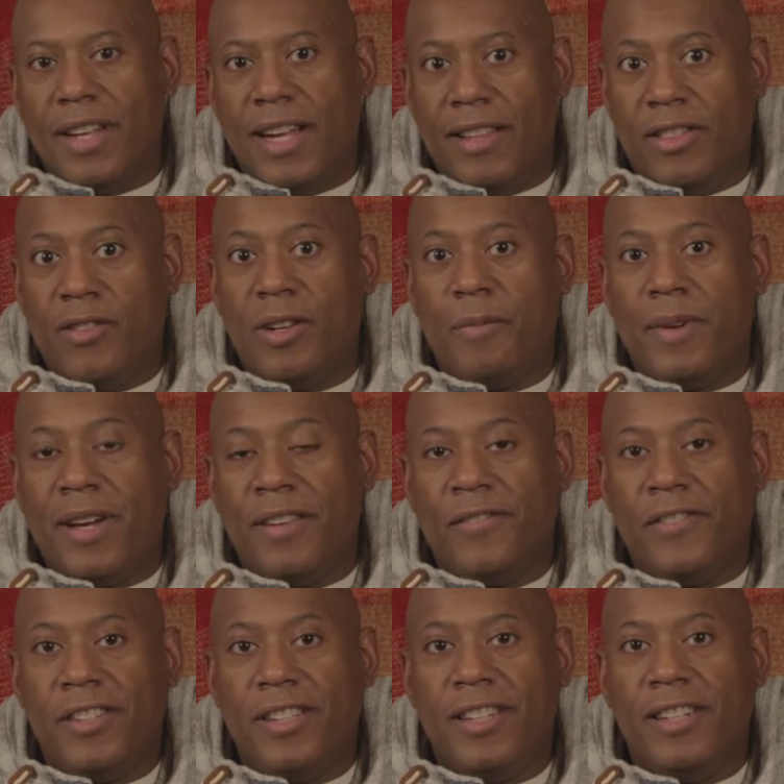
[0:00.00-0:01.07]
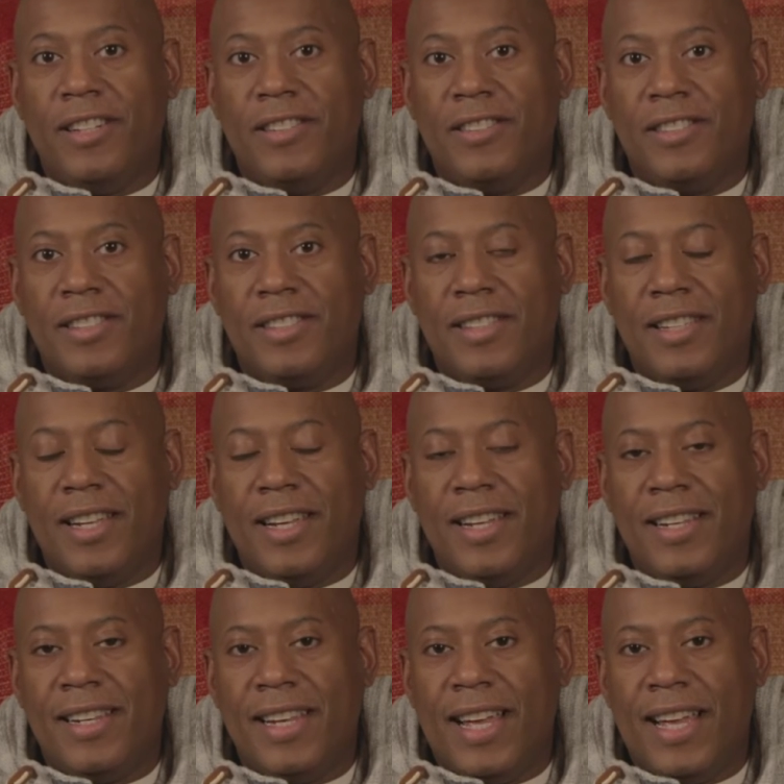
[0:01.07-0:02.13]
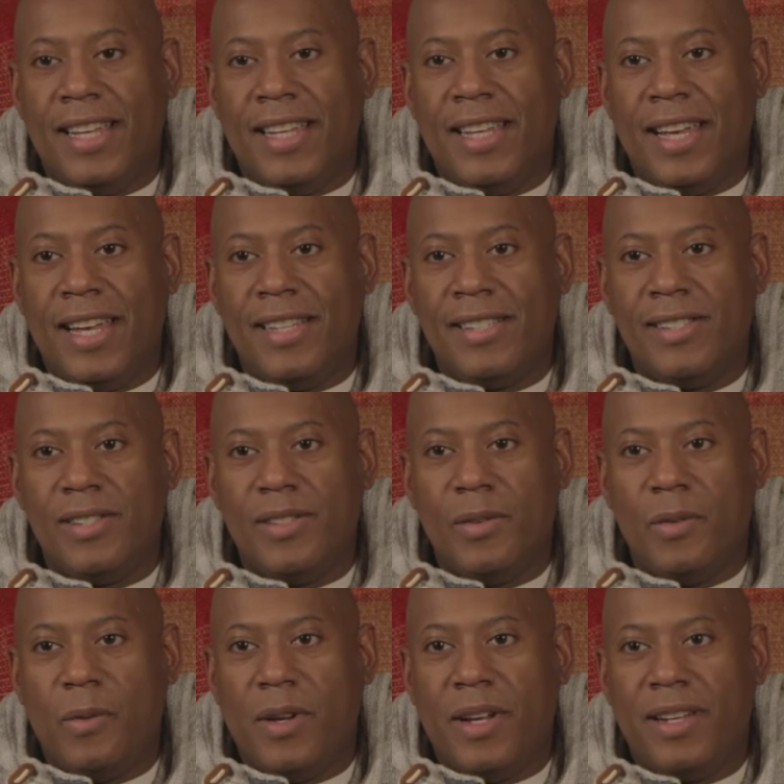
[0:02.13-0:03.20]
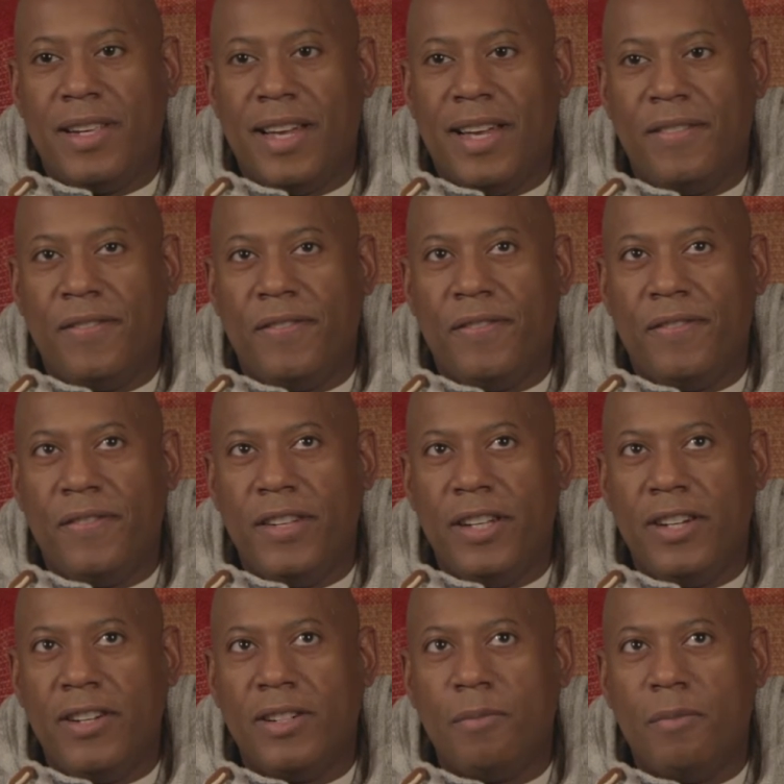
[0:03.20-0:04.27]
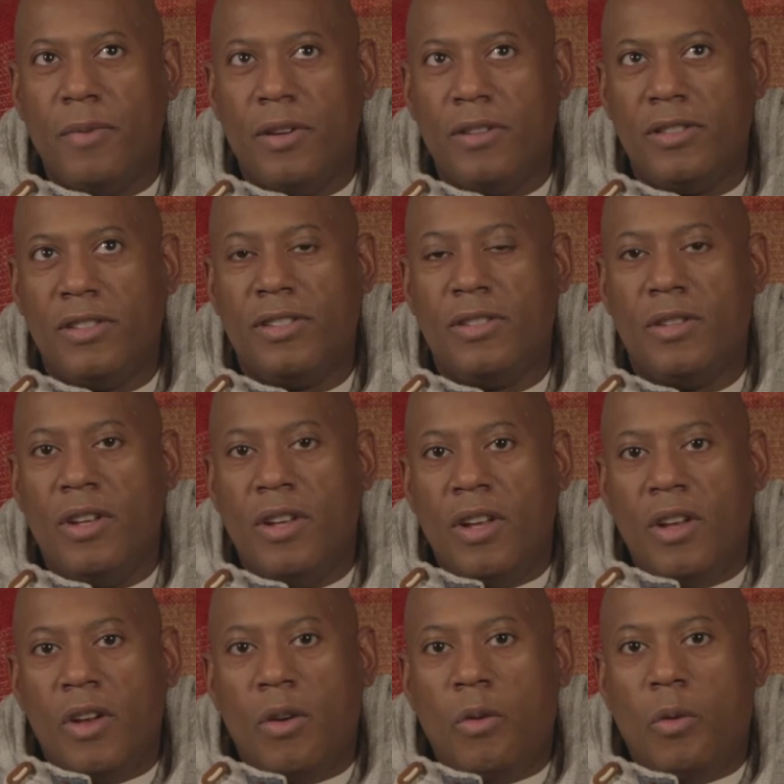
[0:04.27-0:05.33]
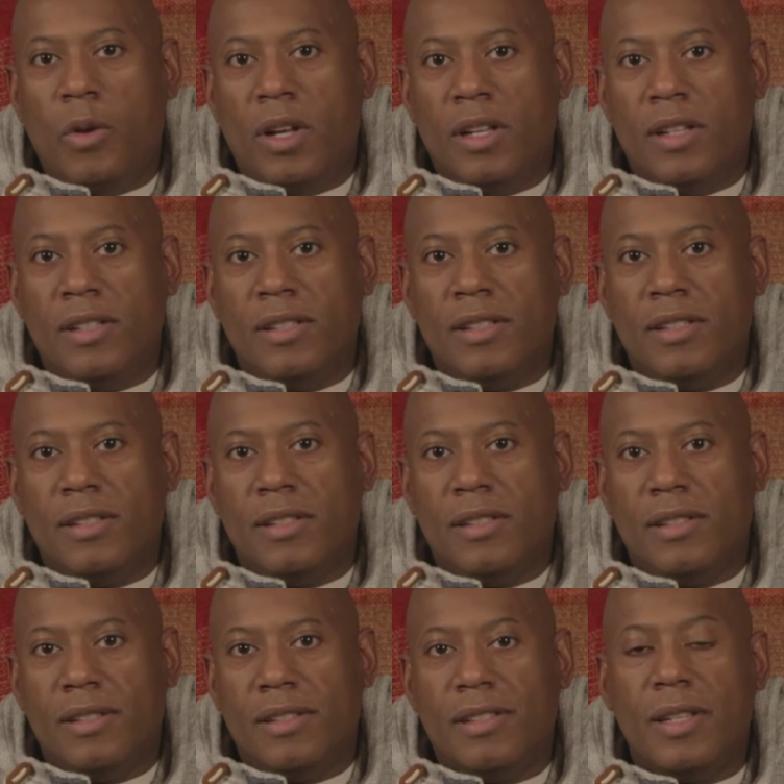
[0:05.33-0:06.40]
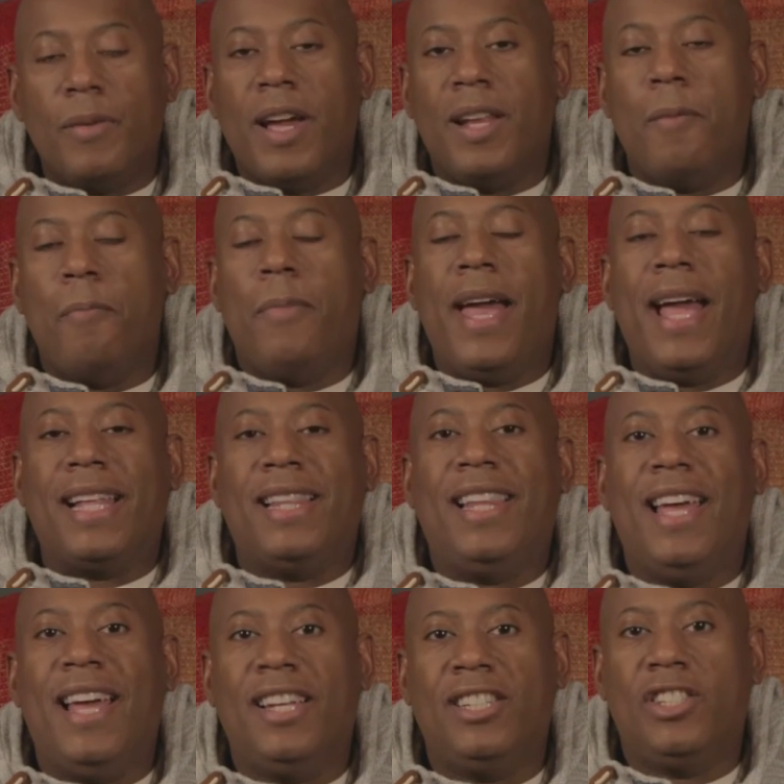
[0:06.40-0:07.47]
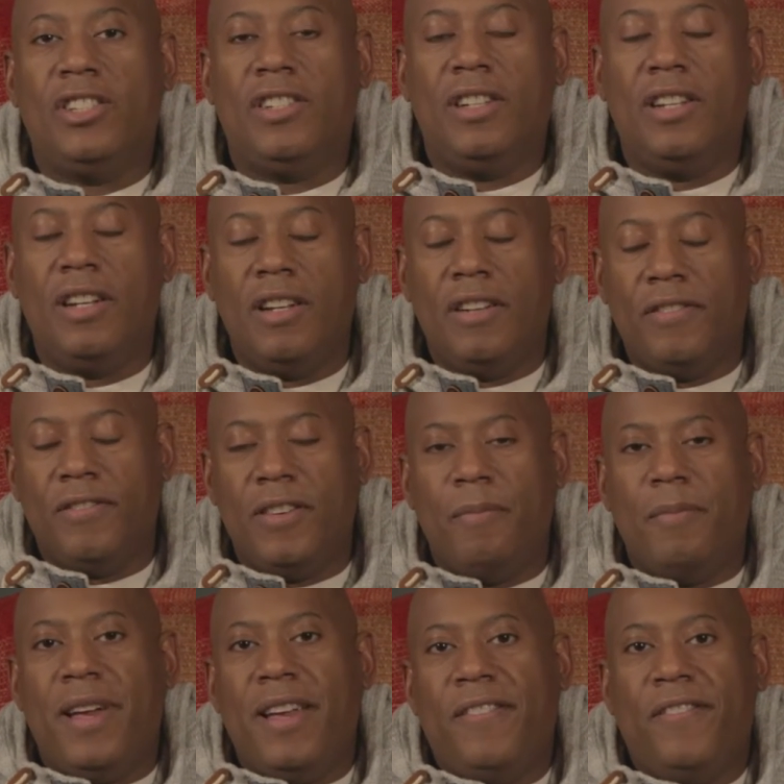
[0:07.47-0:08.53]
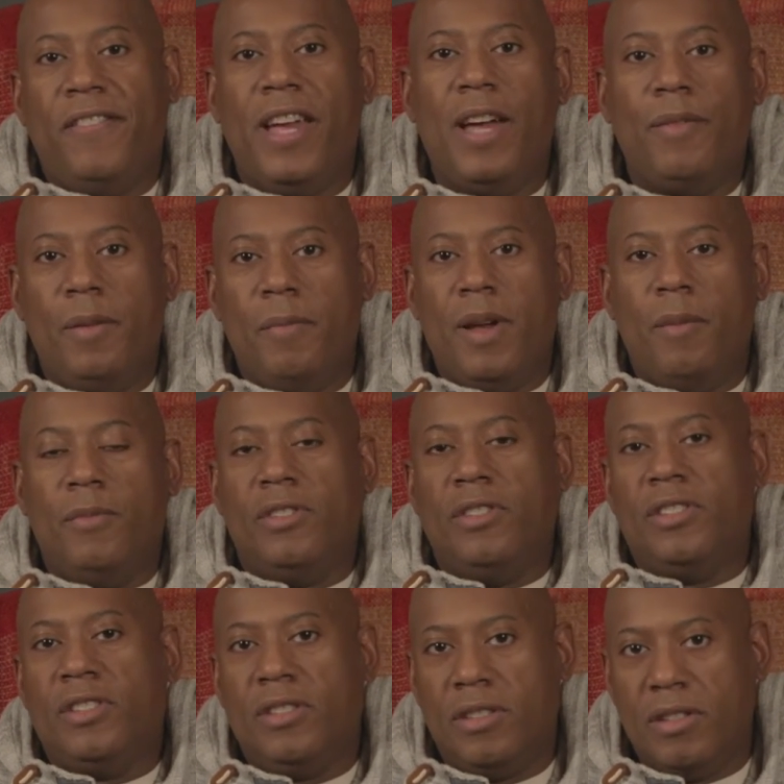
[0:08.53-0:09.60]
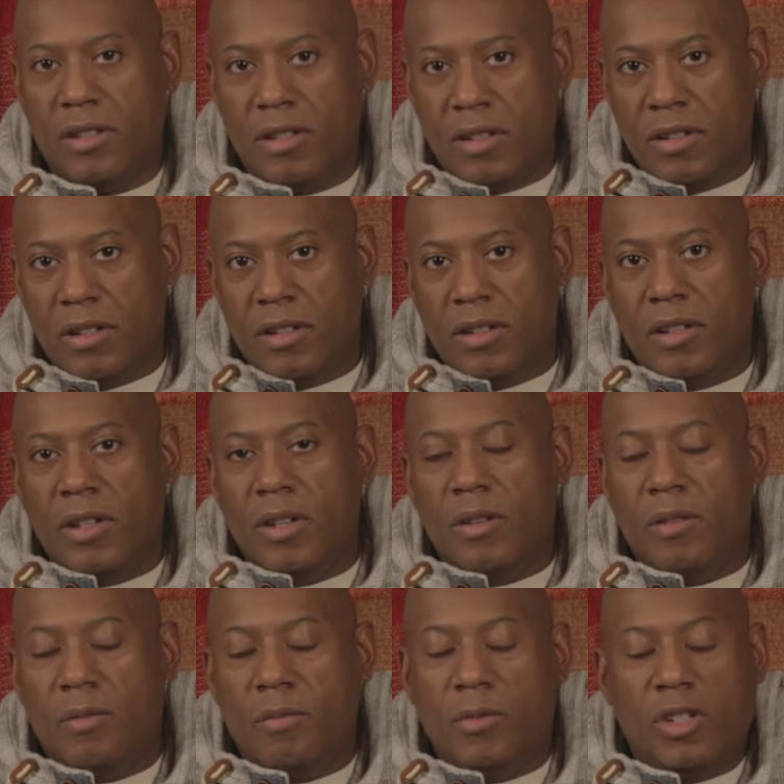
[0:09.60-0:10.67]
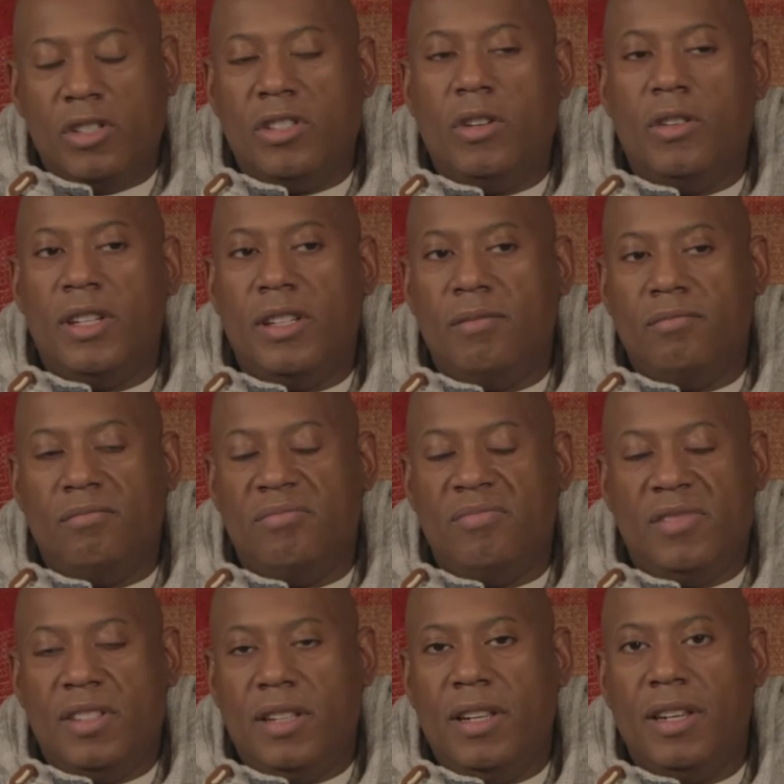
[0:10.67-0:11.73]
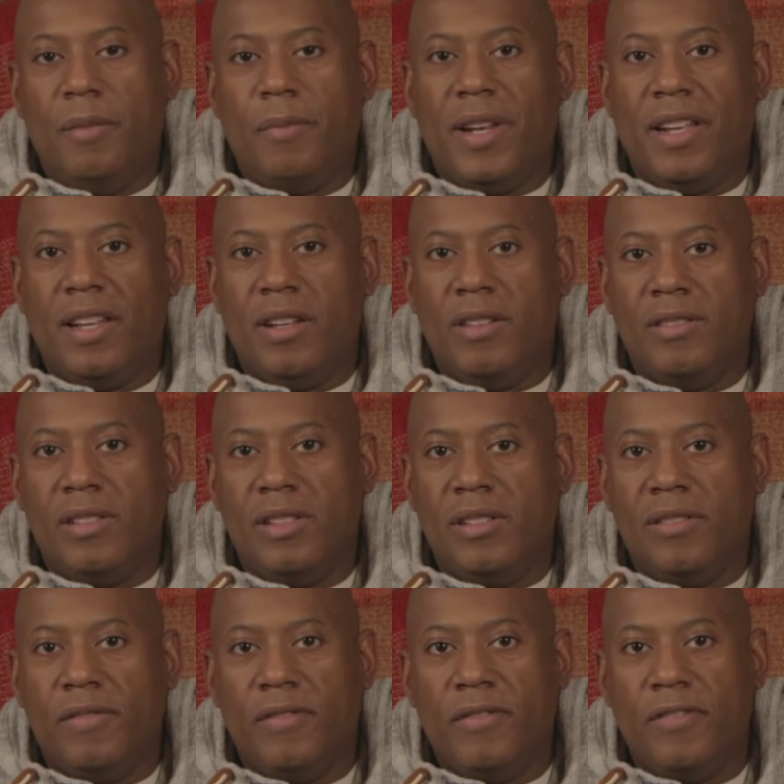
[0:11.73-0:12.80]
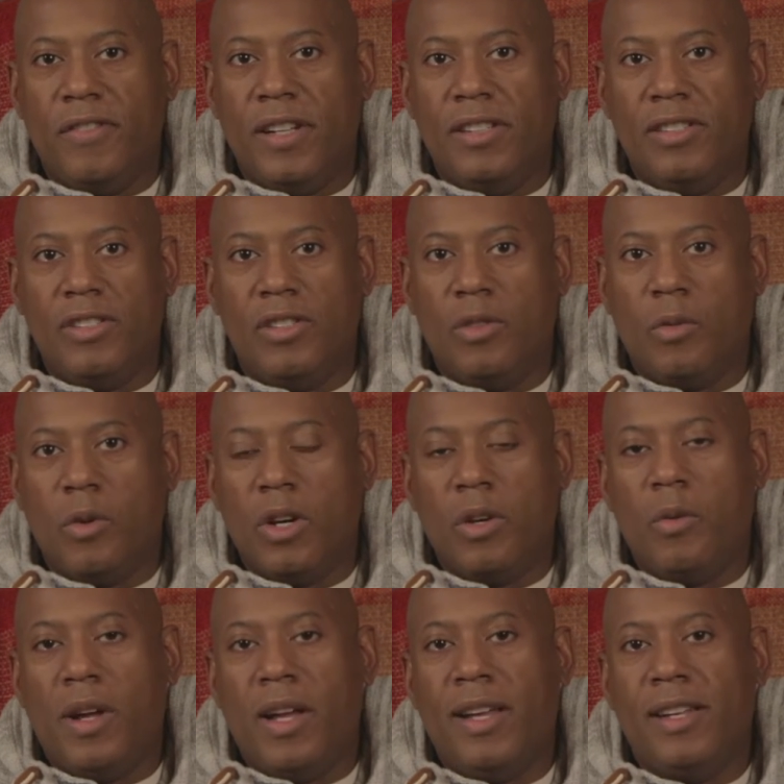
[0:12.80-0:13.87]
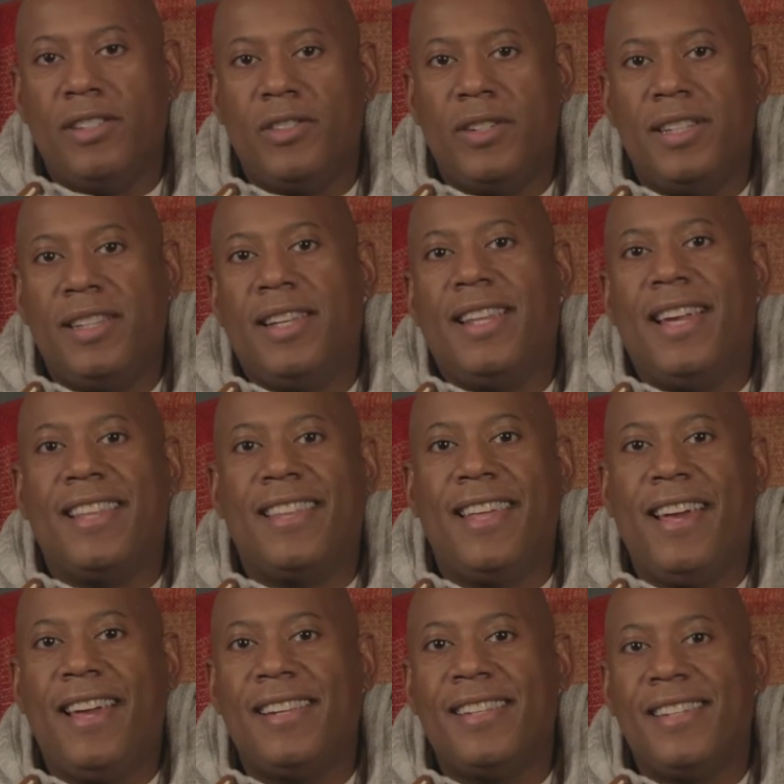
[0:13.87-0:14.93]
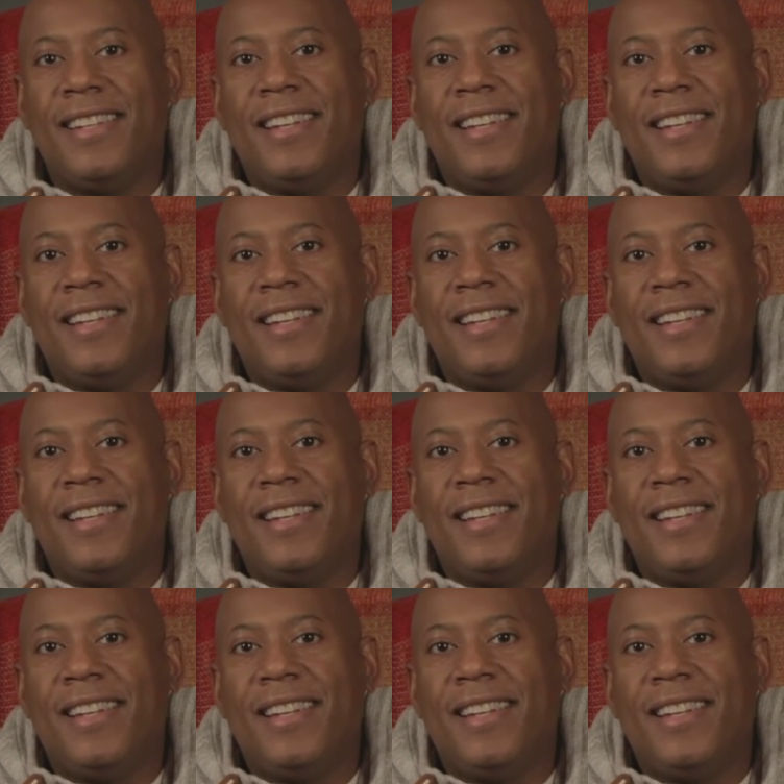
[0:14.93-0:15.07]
I thought about it for years, and I guess what I feared most was some kind of backlash from my family members, more so than anybody else, friends or work-wise or anything like that.